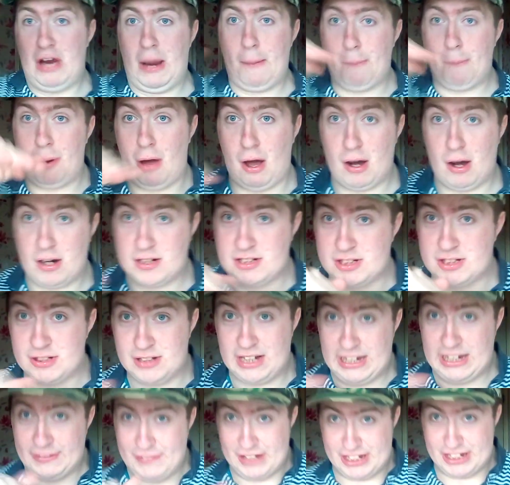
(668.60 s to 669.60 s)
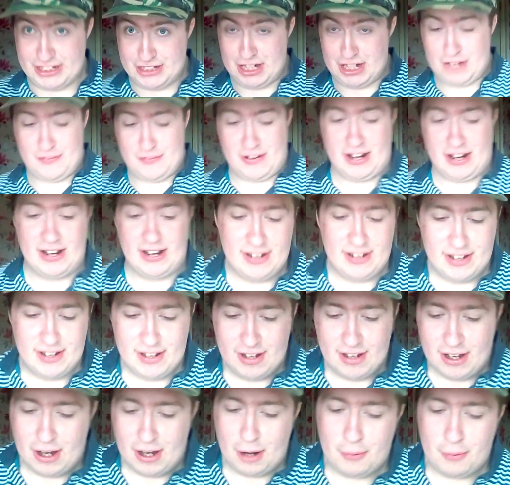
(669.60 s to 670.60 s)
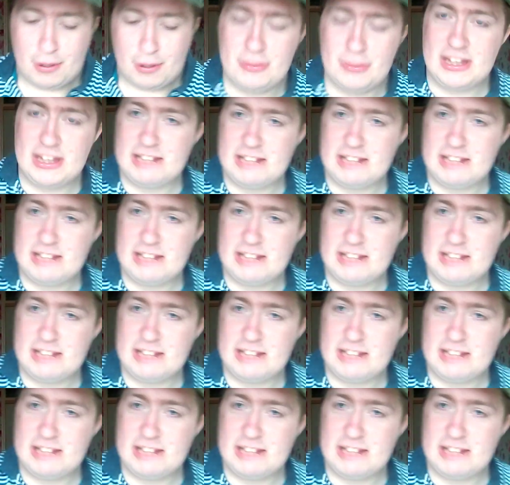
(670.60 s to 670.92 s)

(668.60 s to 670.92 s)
blocks underneath each other. Well, this